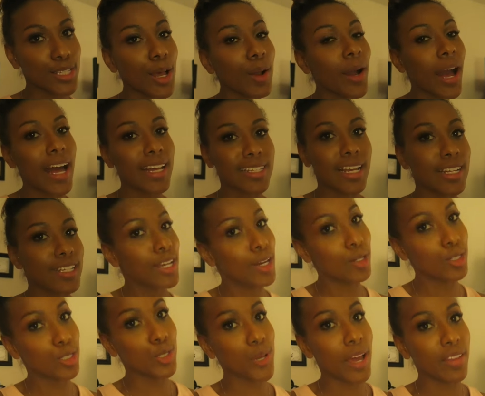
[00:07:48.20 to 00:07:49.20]
So guys, I
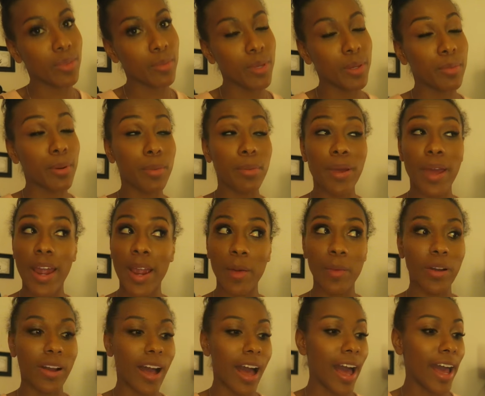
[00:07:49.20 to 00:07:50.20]
told you got to be
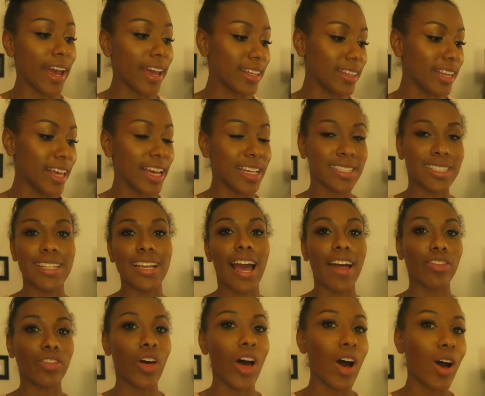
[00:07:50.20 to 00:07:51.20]
prepared with Kaya and Lex. See,
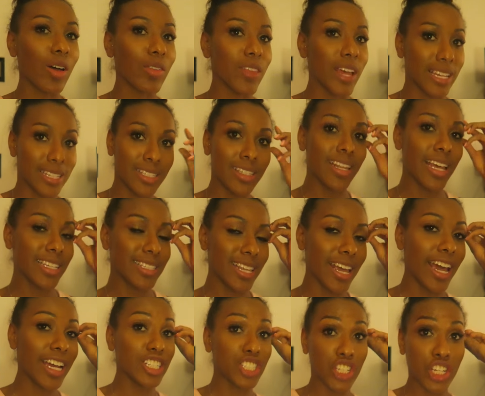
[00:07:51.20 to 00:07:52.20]
I thought they
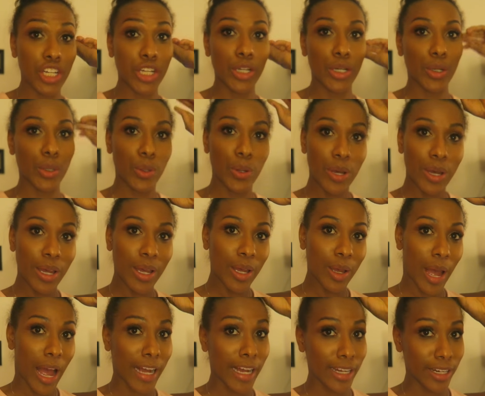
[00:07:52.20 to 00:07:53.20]
said chill.
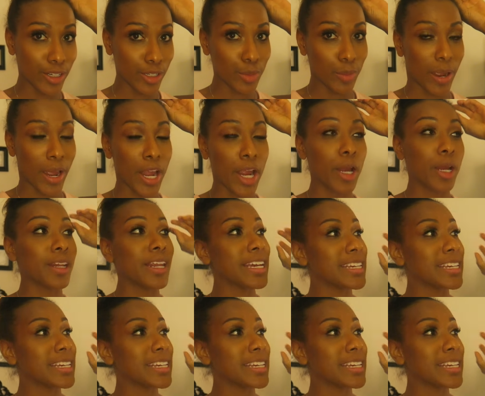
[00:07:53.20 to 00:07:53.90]
I gotta do my hair.